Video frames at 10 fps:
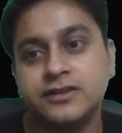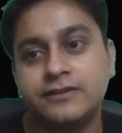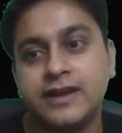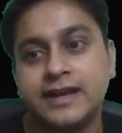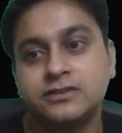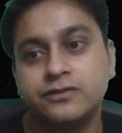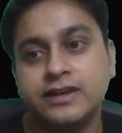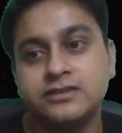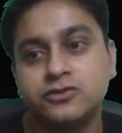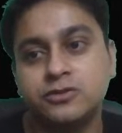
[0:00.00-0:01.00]
F dash of
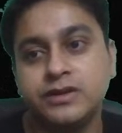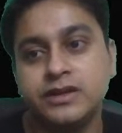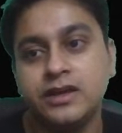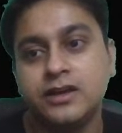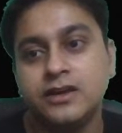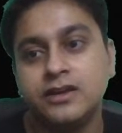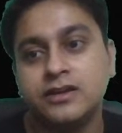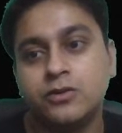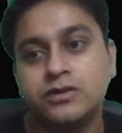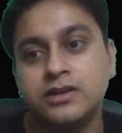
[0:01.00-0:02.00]
x should be
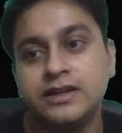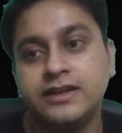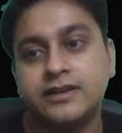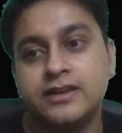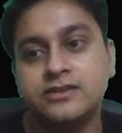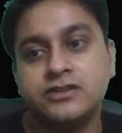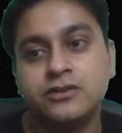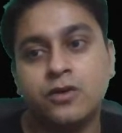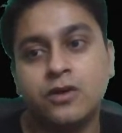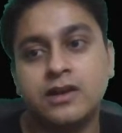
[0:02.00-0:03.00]
totally greater than
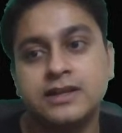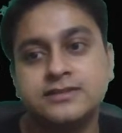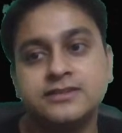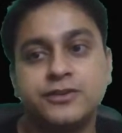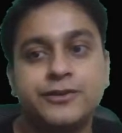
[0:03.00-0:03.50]
0 or less than 0.